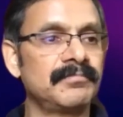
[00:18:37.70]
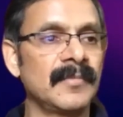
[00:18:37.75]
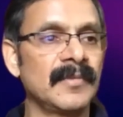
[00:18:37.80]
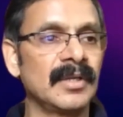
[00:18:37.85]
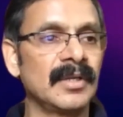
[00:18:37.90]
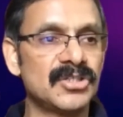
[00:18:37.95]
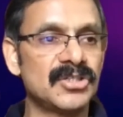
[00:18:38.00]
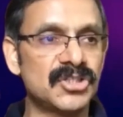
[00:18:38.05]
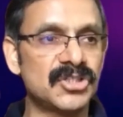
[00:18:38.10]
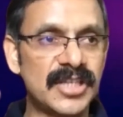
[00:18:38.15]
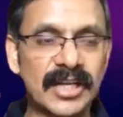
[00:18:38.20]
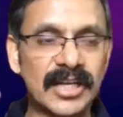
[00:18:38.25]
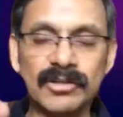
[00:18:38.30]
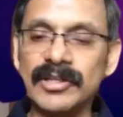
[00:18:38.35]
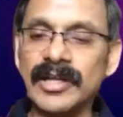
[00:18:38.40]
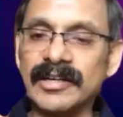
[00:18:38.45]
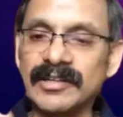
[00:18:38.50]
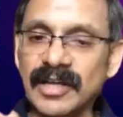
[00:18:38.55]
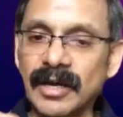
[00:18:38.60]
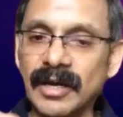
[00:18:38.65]
Stick to
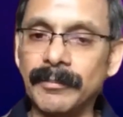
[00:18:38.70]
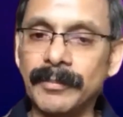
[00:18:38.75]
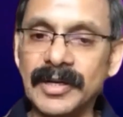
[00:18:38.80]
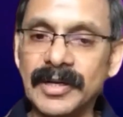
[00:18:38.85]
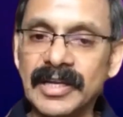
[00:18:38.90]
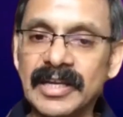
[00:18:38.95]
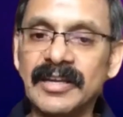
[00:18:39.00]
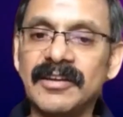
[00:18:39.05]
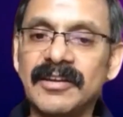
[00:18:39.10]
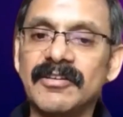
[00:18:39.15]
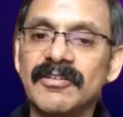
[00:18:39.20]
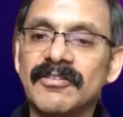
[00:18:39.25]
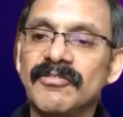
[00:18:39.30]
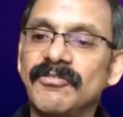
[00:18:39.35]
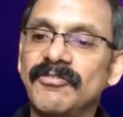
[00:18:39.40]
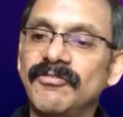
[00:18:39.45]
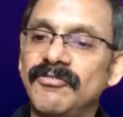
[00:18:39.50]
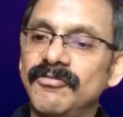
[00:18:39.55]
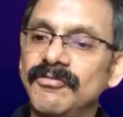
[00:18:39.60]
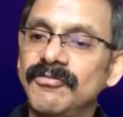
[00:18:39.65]
that company
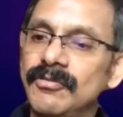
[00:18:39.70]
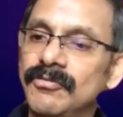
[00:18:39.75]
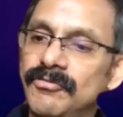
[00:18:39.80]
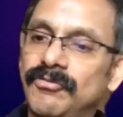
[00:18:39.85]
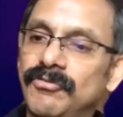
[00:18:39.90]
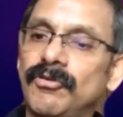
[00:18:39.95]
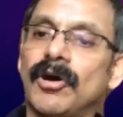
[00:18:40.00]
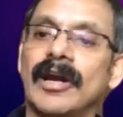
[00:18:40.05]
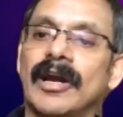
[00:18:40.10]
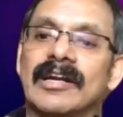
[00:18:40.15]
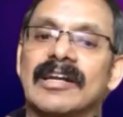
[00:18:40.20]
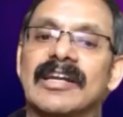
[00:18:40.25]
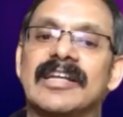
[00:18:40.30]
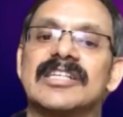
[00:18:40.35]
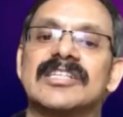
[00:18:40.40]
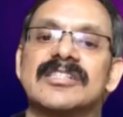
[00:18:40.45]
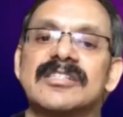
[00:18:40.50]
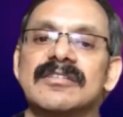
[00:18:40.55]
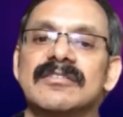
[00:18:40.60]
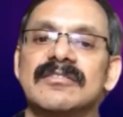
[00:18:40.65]
for at
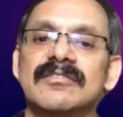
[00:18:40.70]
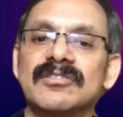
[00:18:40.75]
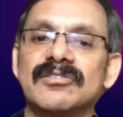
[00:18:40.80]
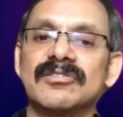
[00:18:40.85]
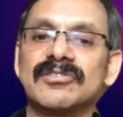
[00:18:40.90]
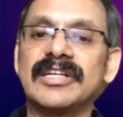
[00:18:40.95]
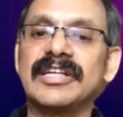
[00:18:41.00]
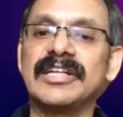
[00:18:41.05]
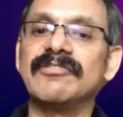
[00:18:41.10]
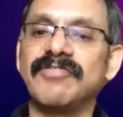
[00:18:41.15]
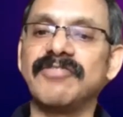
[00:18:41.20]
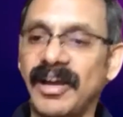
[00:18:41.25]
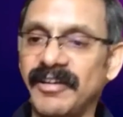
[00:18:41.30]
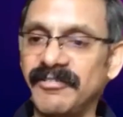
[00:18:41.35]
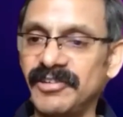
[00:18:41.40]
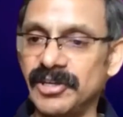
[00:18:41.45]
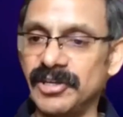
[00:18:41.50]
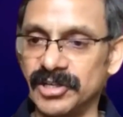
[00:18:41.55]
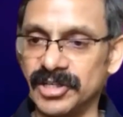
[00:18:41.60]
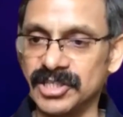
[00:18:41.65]
least 3 to 5
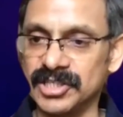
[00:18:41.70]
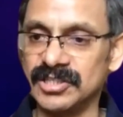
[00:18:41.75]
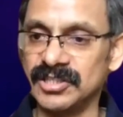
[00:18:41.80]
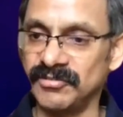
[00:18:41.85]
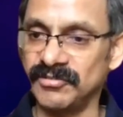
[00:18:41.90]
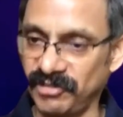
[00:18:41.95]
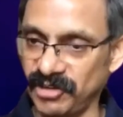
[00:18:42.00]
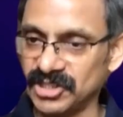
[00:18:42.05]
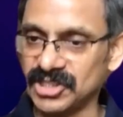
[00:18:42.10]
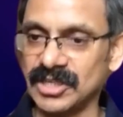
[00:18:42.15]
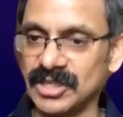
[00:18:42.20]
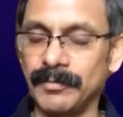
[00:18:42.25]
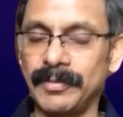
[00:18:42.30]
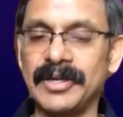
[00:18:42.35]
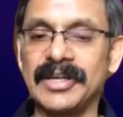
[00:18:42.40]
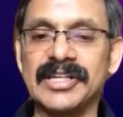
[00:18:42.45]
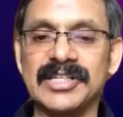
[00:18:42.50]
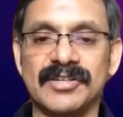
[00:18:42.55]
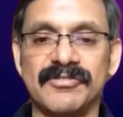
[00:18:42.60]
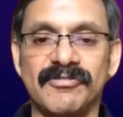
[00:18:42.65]
years. The first
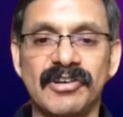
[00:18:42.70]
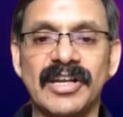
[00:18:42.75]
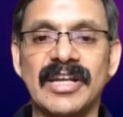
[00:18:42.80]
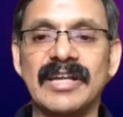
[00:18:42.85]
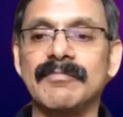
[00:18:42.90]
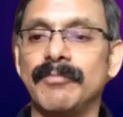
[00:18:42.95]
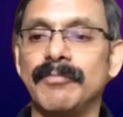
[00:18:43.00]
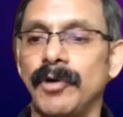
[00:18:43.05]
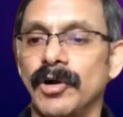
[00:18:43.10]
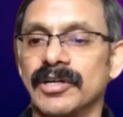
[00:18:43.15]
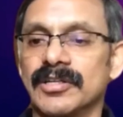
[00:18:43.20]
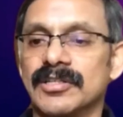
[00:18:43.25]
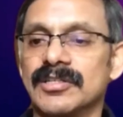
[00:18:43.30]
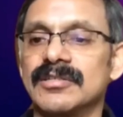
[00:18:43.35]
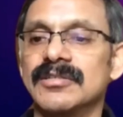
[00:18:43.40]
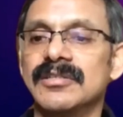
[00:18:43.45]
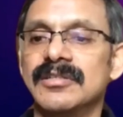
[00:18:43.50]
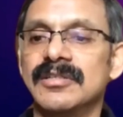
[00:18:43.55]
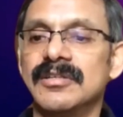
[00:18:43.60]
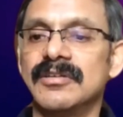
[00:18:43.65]
company is a very important
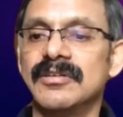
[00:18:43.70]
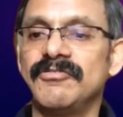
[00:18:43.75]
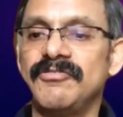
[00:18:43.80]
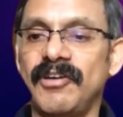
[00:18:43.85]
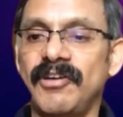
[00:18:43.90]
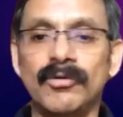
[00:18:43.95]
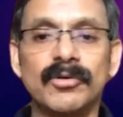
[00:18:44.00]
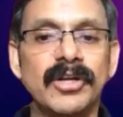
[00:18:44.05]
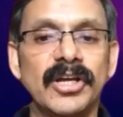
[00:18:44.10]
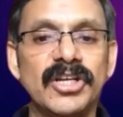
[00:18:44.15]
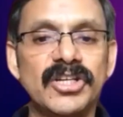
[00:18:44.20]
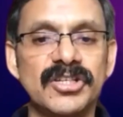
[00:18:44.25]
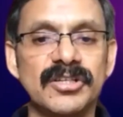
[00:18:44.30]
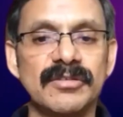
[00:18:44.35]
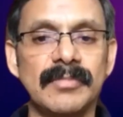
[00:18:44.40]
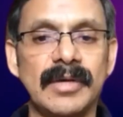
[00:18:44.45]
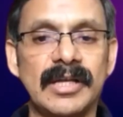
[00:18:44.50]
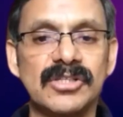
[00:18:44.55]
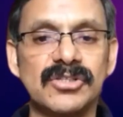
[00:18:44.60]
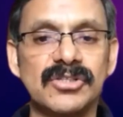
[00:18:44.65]
foundation
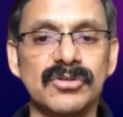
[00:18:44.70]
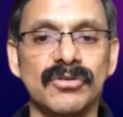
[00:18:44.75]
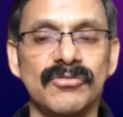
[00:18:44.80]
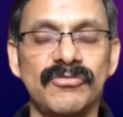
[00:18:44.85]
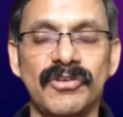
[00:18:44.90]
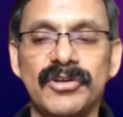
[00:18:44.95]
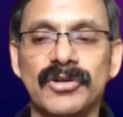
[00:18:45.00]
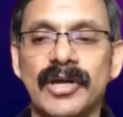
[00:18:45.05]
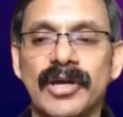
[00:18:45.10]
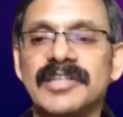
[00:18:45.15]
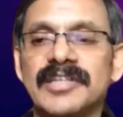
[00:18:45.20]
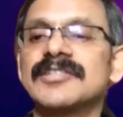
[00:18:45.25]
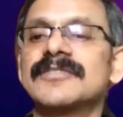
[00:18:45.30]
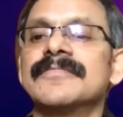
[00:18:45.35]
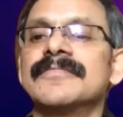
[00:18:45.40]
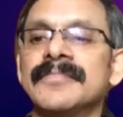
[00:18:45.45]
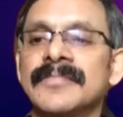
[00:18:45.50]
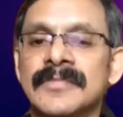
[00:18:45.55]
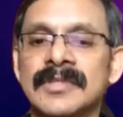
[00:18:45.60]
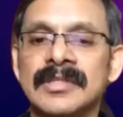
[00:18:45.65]
milestone for you guys.
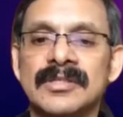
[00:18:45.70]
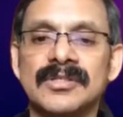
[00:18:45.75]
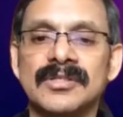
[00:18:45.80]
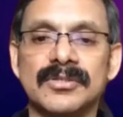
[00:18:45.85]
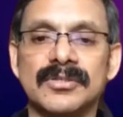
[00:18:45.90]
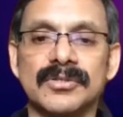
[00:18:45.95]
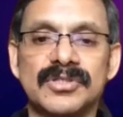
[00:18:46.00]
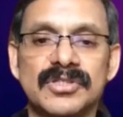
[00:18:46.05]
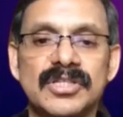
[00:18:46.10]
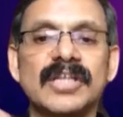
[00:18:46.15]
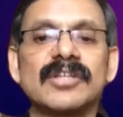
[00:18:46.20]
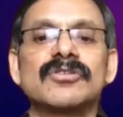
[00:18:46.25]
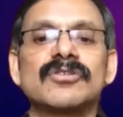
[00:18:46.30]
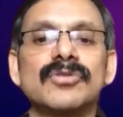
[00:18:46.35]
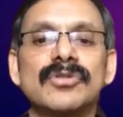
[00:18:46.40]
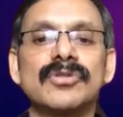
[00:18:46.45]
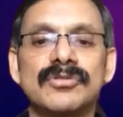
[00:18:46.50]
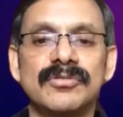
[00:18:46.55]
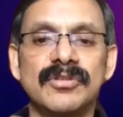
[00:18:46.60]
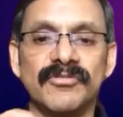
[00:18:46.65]
So stick
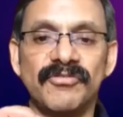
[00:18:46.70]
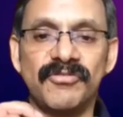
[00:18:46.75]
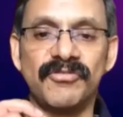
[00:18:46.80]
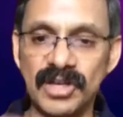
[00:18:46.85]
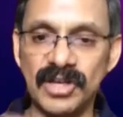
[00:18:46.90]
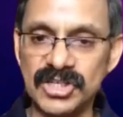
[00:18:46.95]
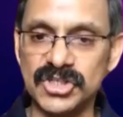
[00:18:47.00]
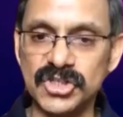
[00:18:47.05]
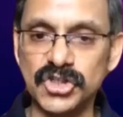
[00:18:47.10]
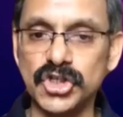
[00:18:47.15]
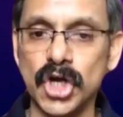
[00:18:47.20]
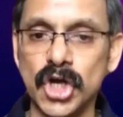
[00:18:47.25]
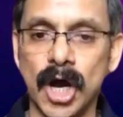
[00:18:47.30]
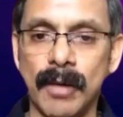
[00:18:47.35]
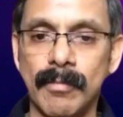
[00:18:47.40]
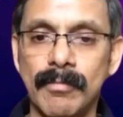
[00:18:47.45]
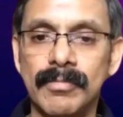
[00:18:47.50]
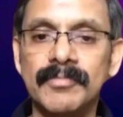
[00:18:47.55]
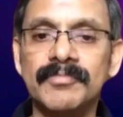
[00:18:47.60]
to the first job